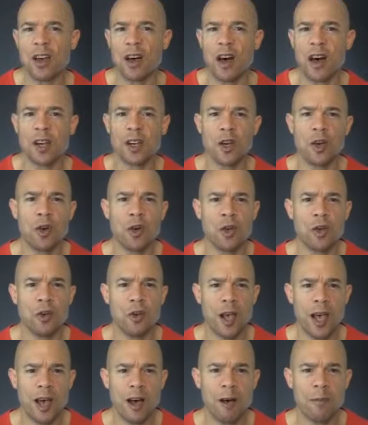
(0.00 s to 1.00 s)
on who you
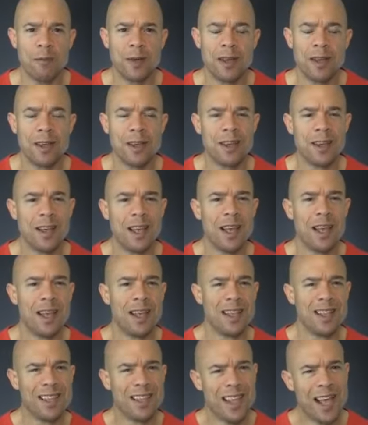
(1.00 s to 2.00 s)
help,
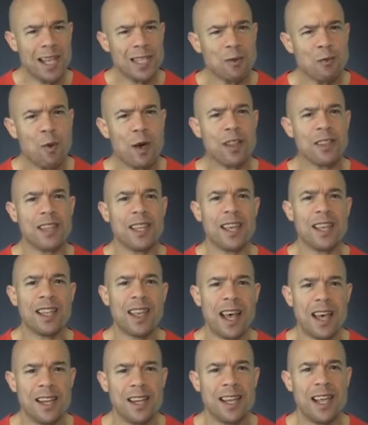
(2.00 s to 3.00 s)
that's one thing
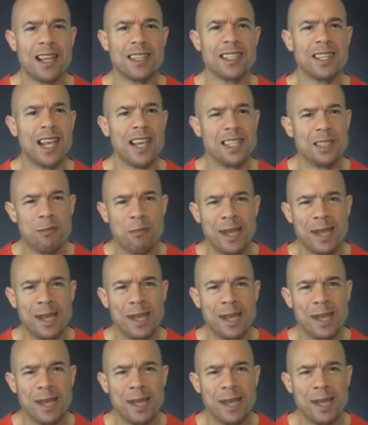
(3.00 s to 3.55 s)
that has changed.